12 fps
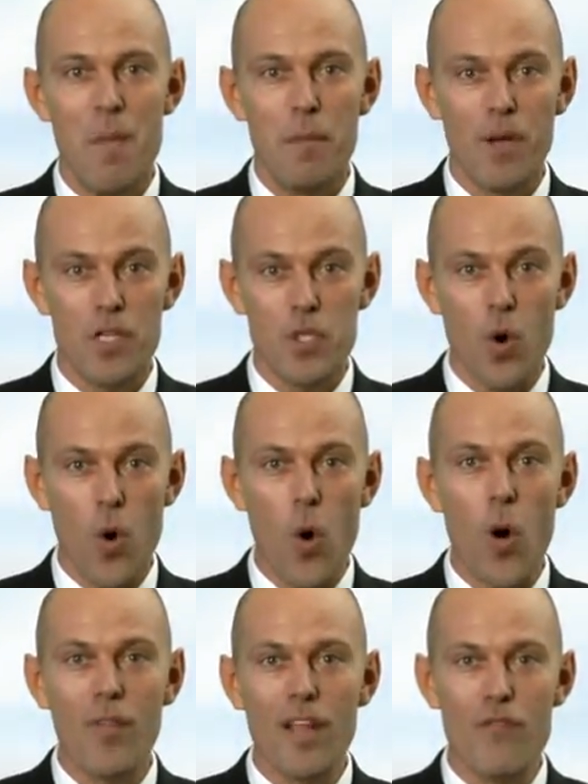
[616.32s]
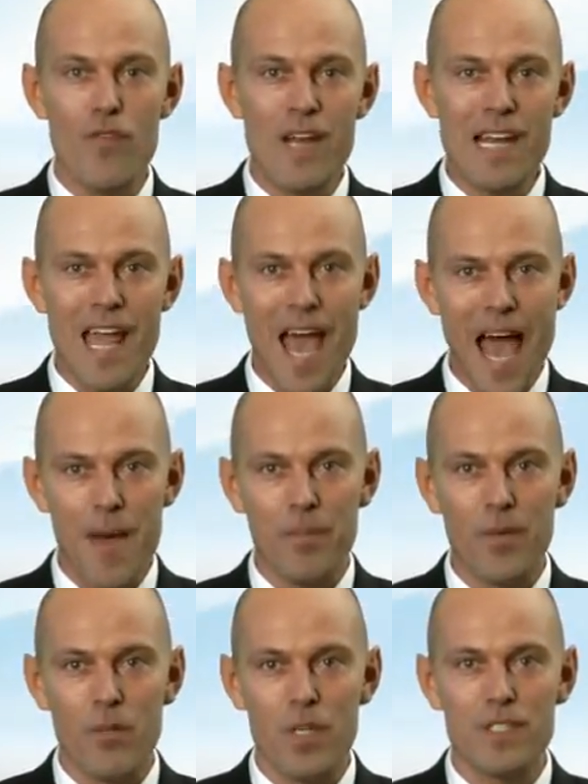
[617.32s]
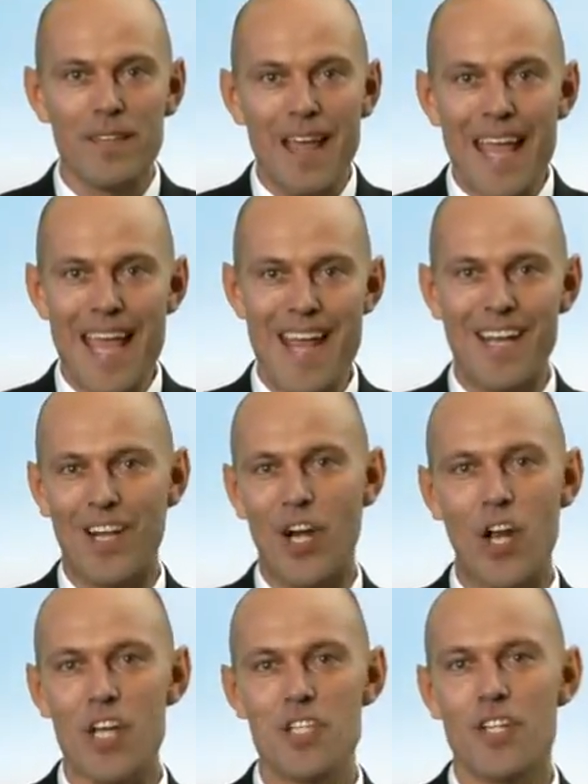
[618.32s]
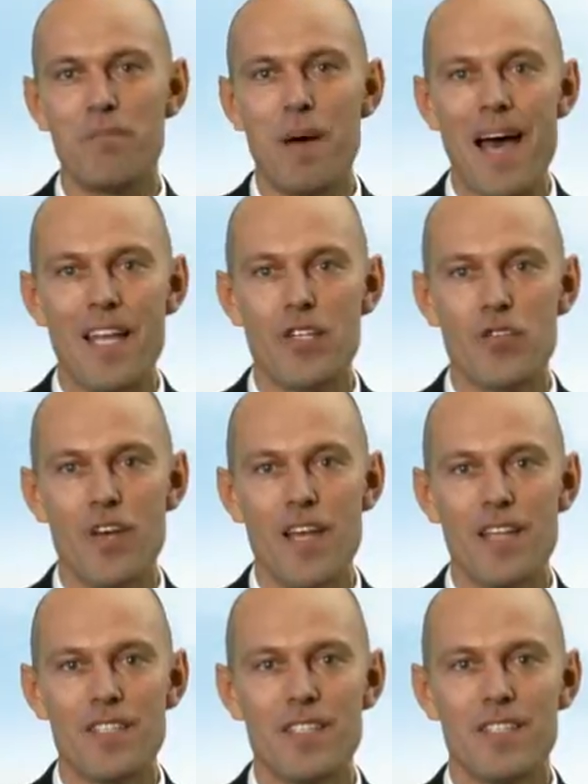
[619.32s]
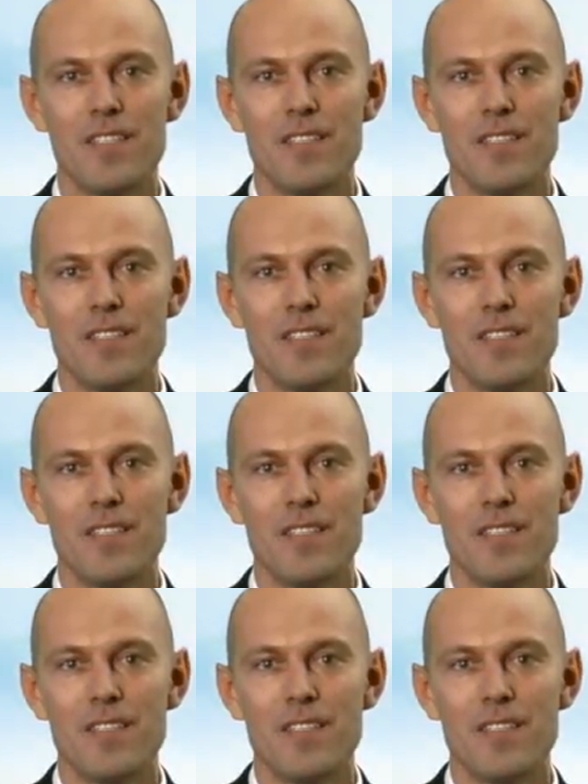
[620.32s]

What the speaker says: because all that really happened was that they hit a cluster of bad trades.